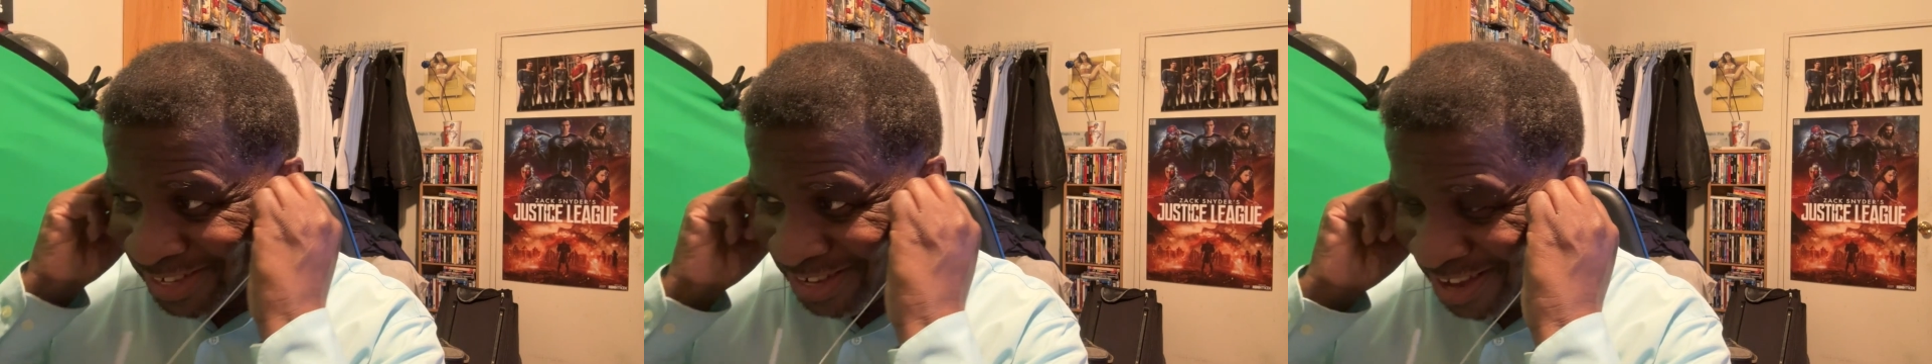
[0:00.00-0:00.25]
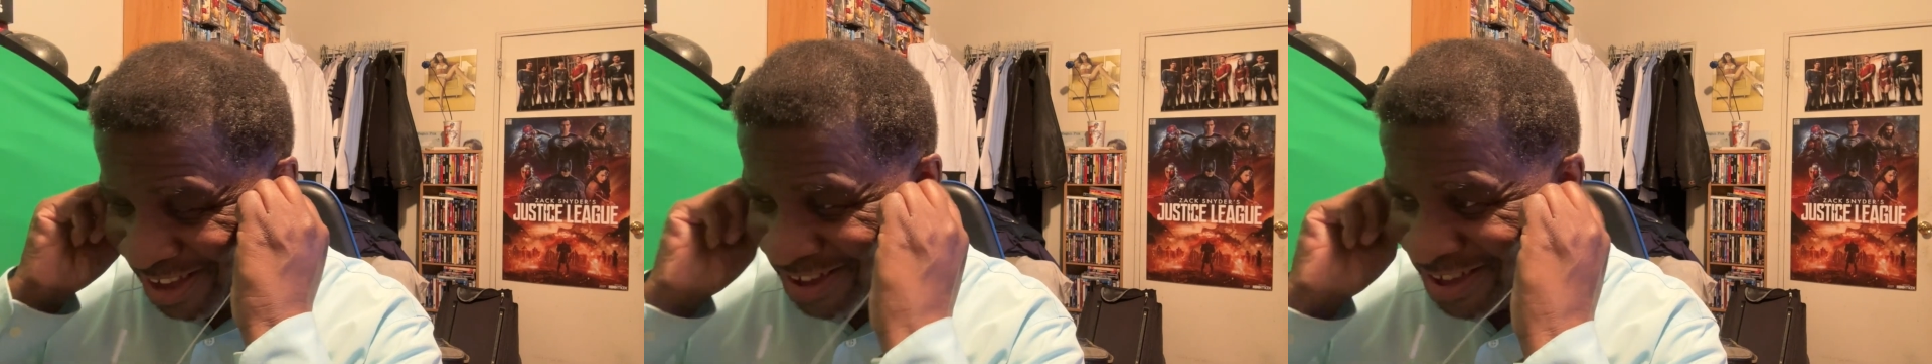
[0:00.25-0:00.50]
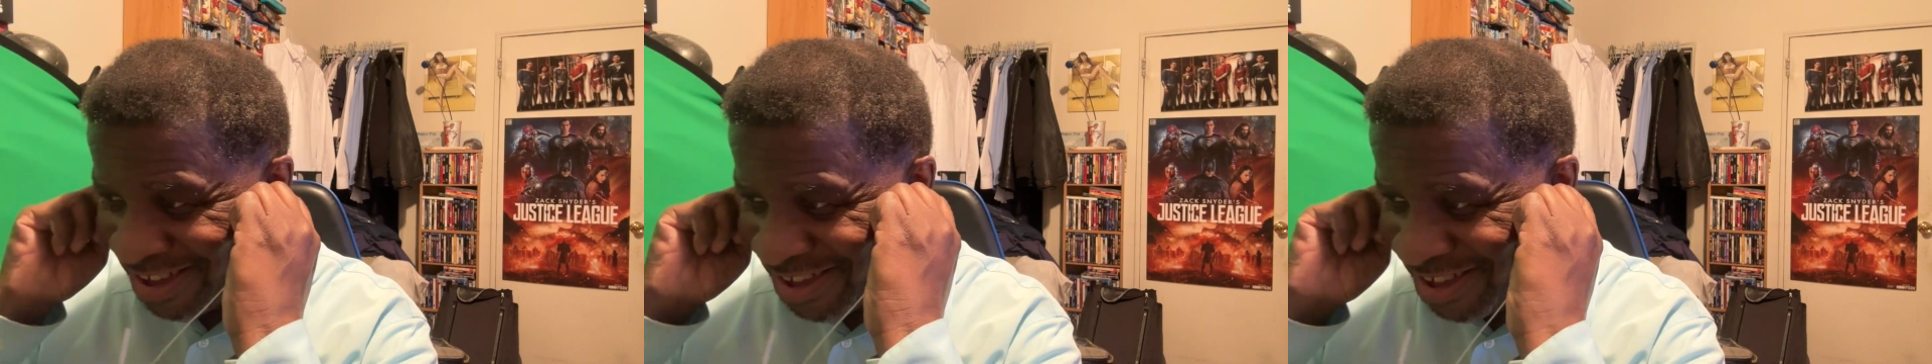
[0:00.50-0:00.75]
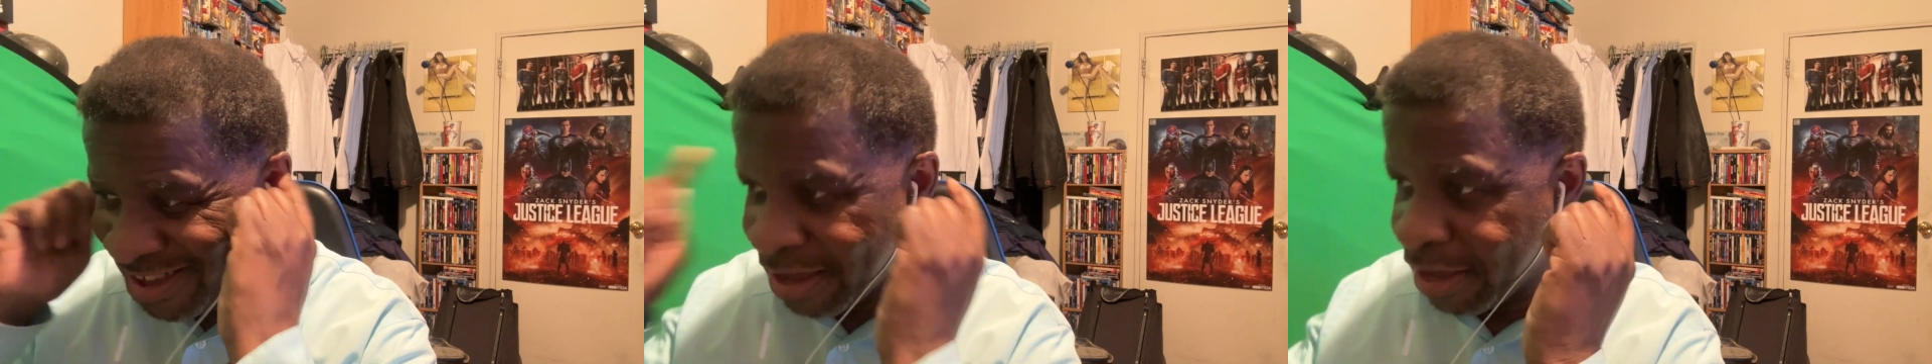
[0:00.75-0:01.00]
Okay,
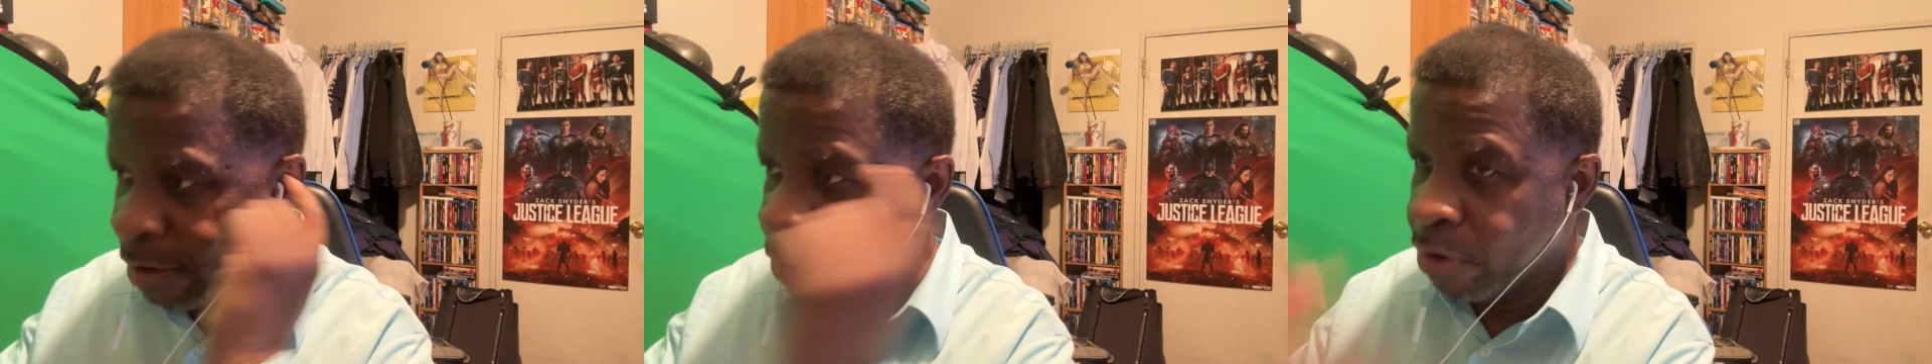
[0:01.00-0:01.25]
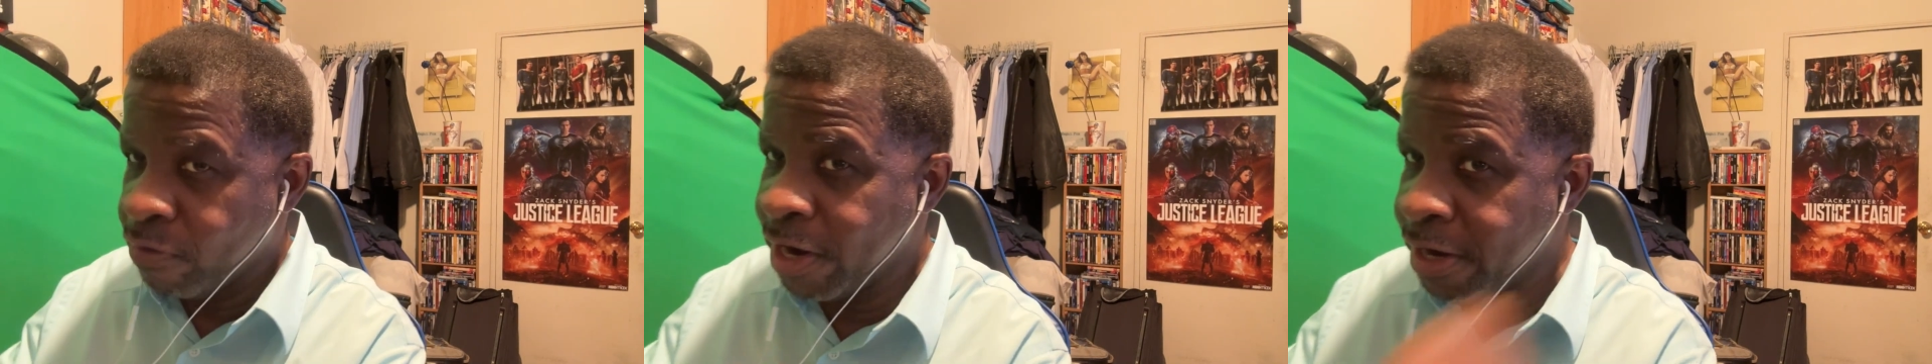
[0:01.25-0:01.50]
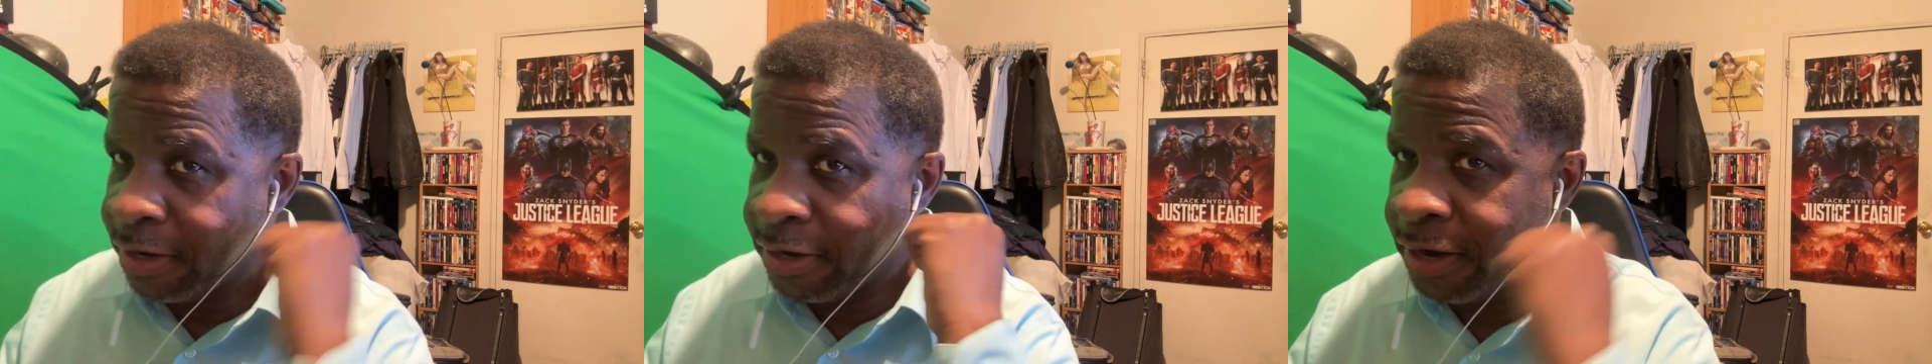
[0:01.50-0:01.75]
here we go. Right